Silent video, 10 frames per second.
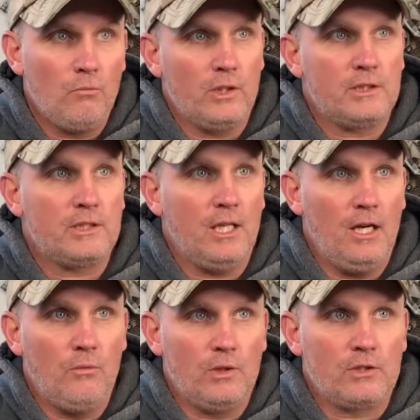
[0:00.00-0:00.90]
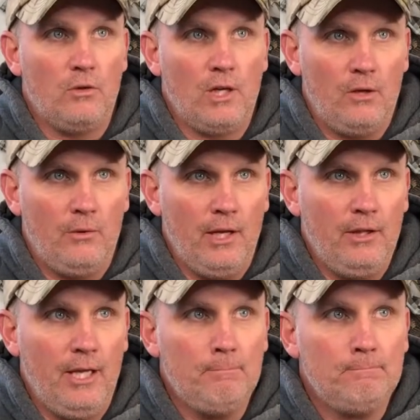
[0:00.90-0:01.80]
what's going on around
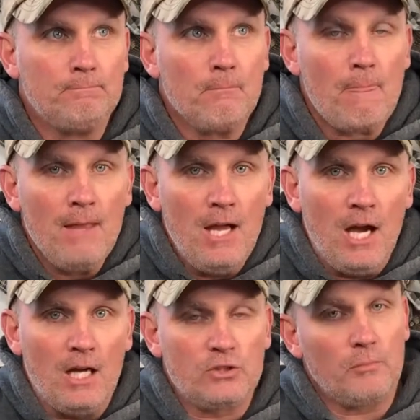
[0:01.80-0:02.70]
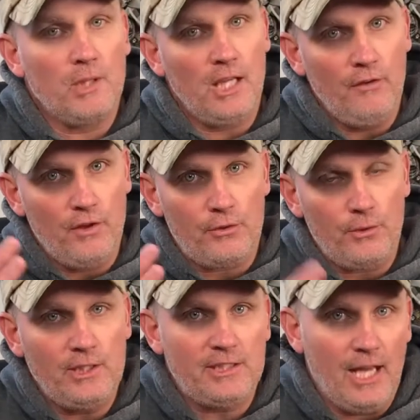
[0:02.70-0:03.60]
them. So I'm going to give you
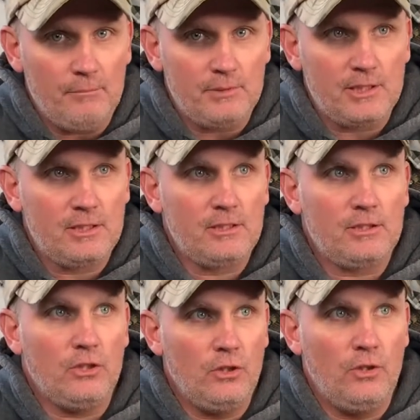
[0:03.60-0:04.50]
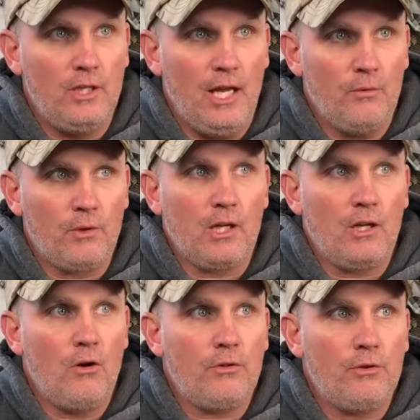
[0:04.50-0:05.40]
3 steps to do today. We're going to
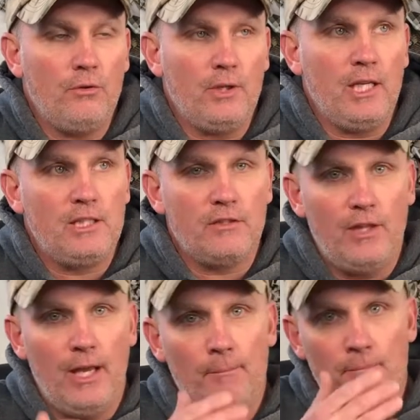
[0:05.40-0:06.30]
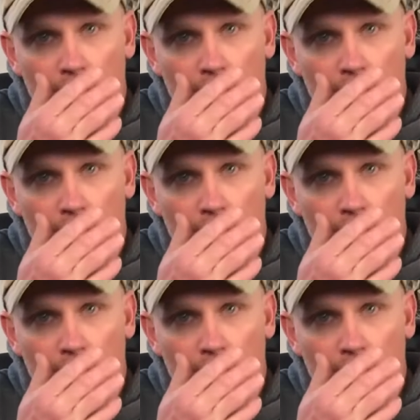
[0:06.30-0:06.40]
go through each of them.